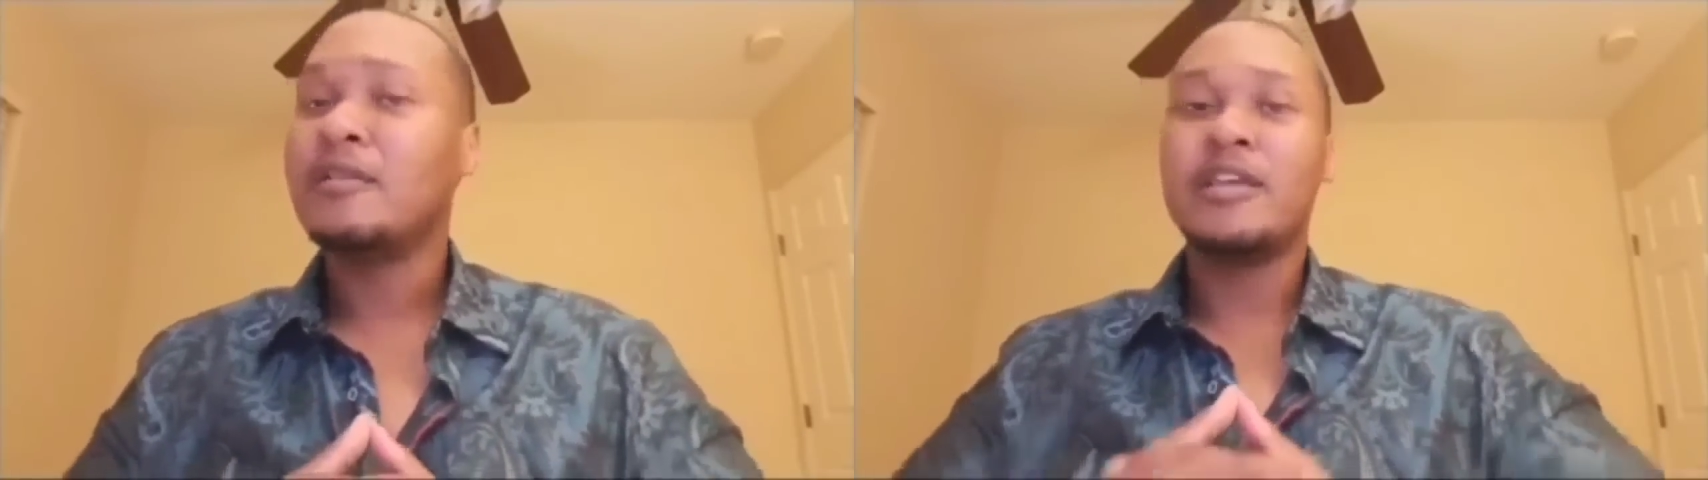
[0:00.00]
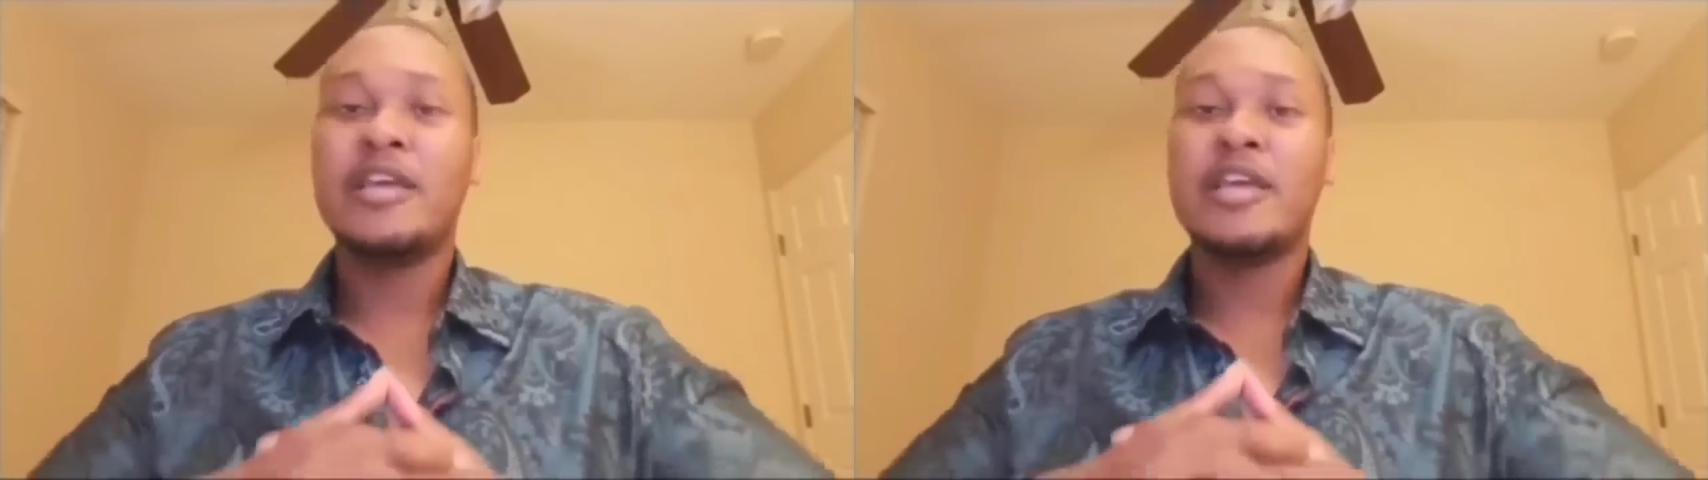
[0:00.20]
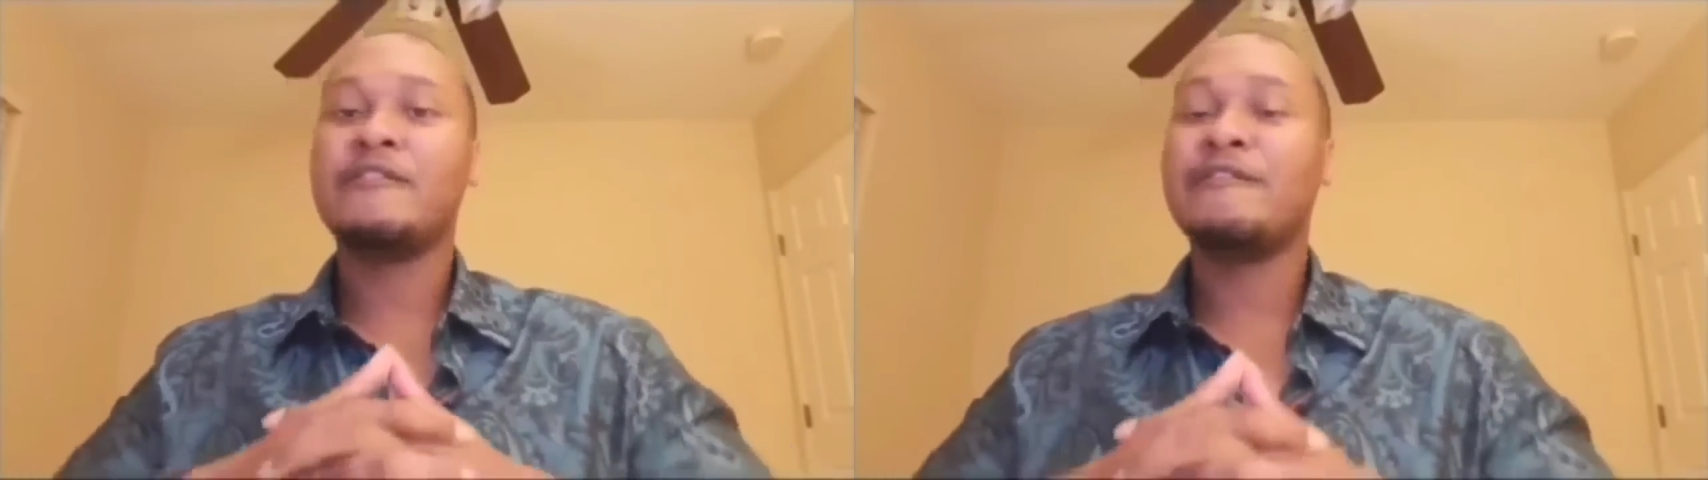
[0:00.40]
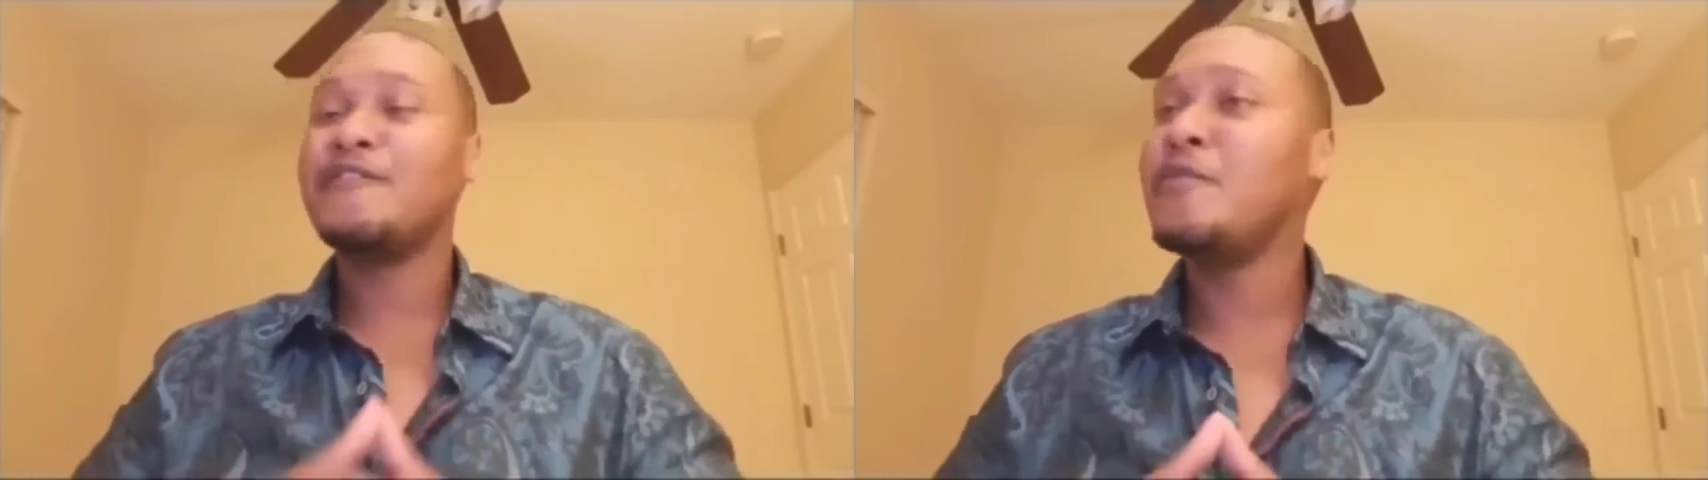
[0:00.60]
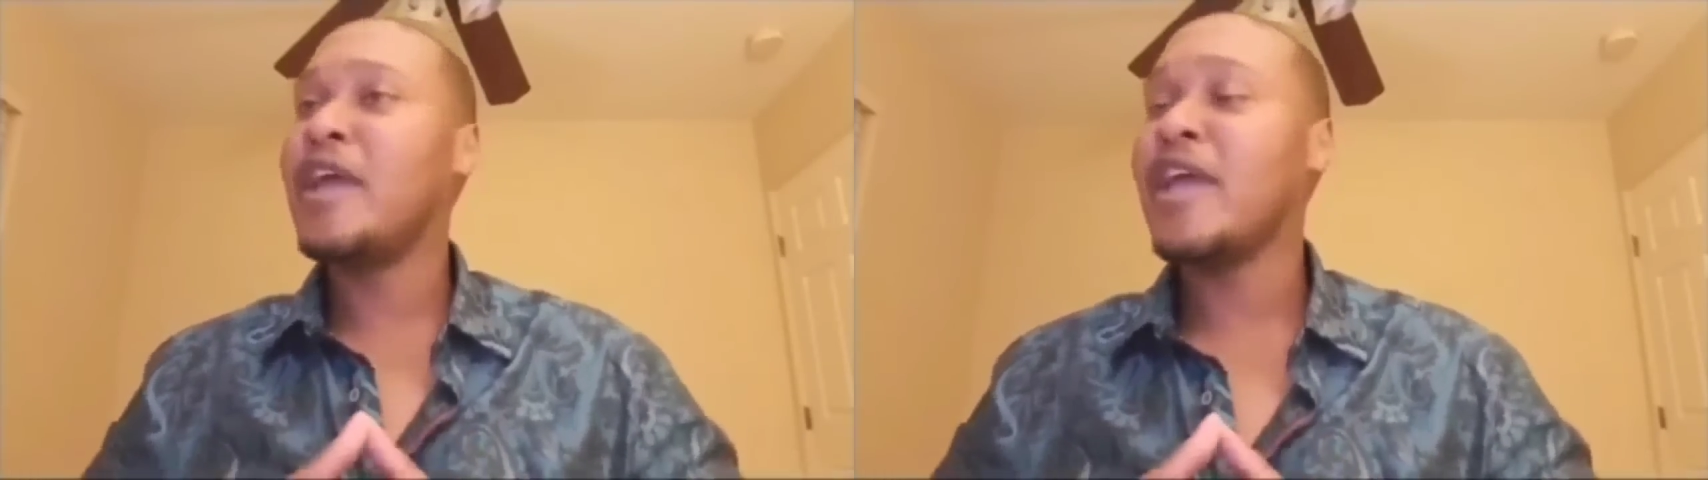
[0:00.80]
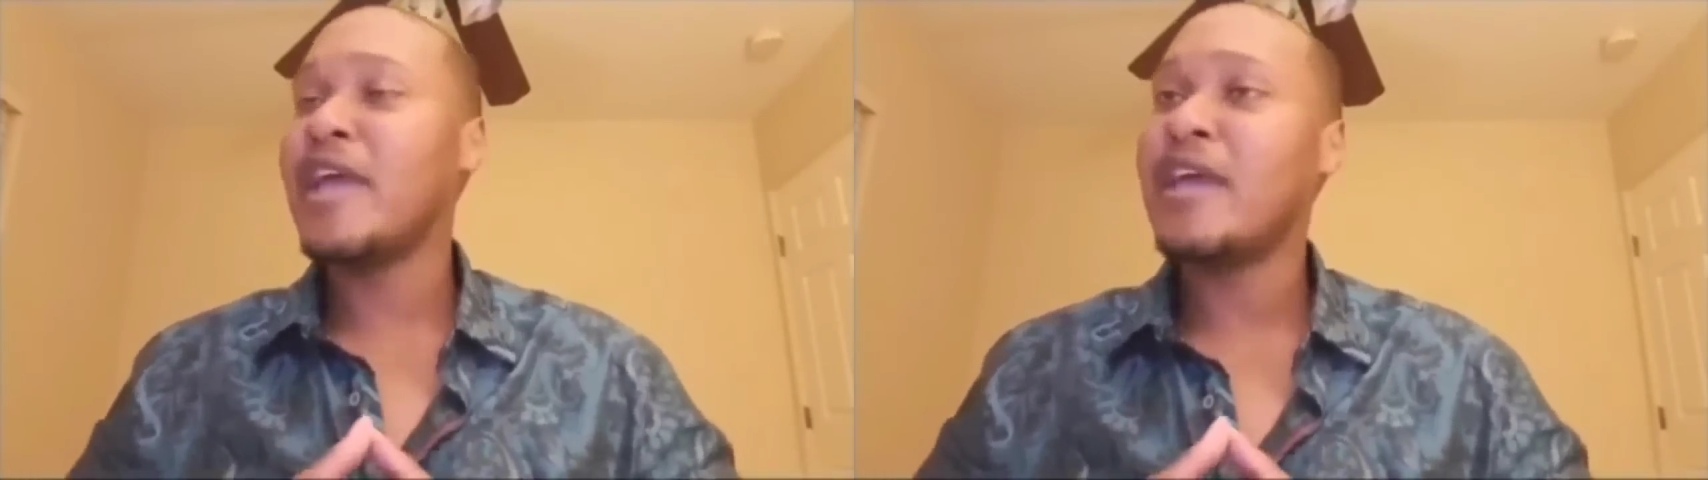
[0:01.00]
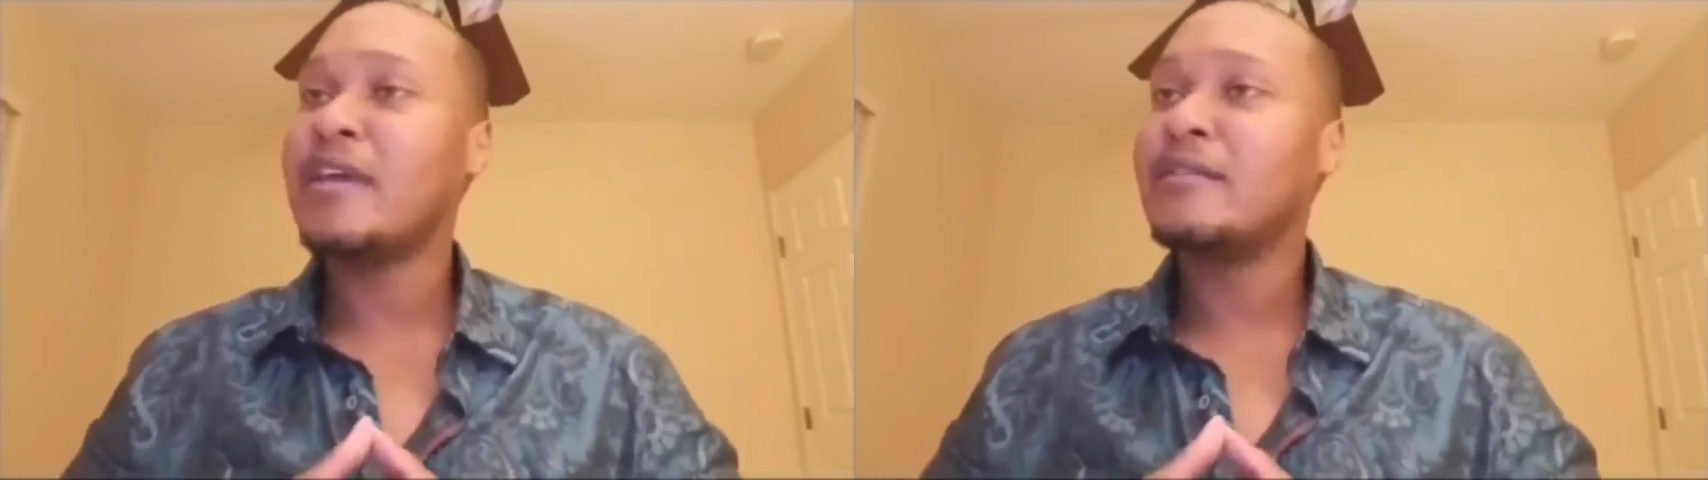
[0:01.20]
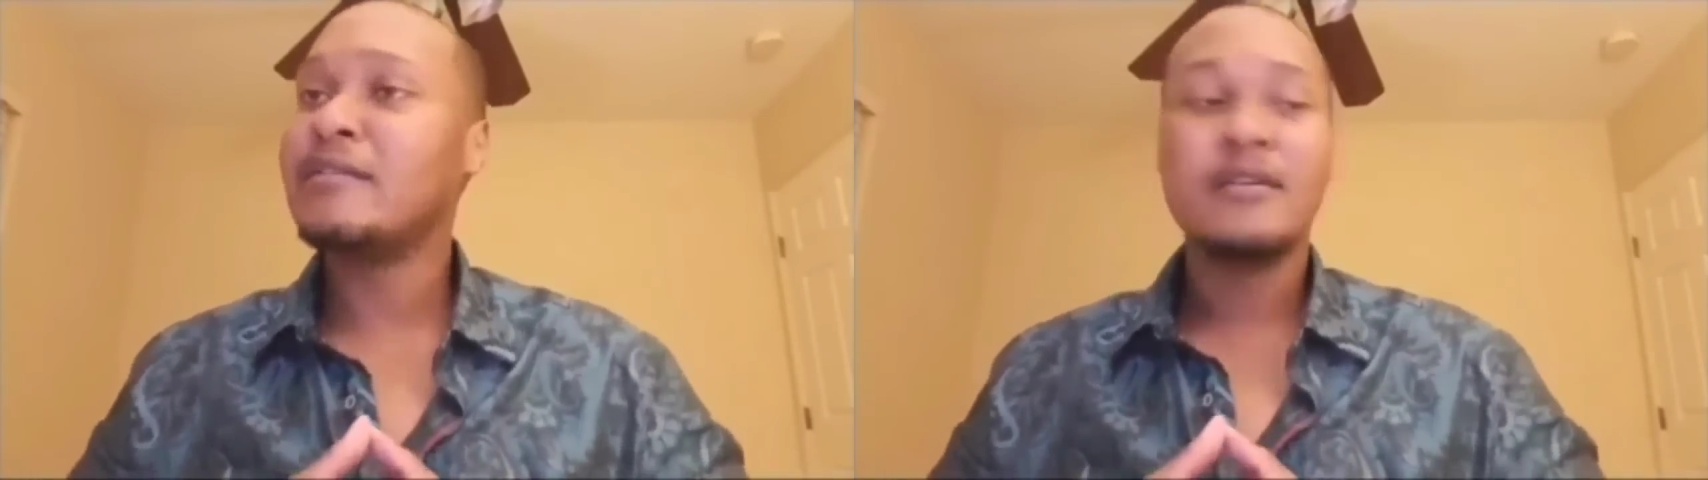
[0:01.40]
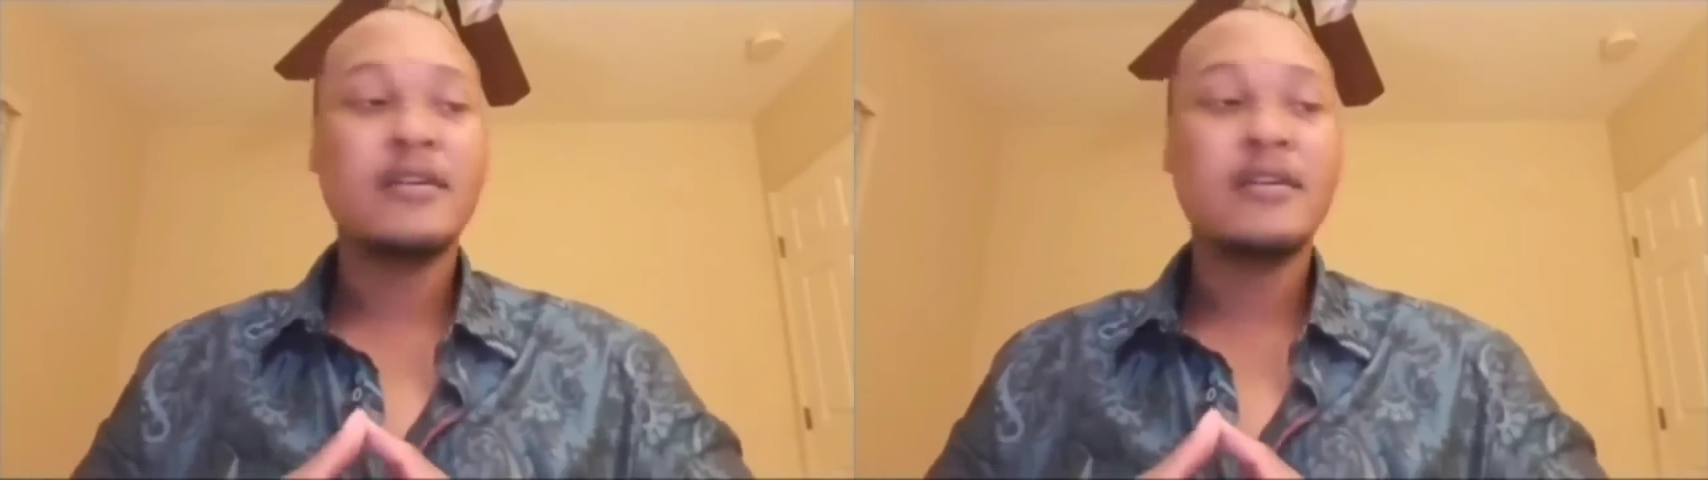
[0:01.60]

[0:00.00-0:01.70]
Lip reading: the interview head,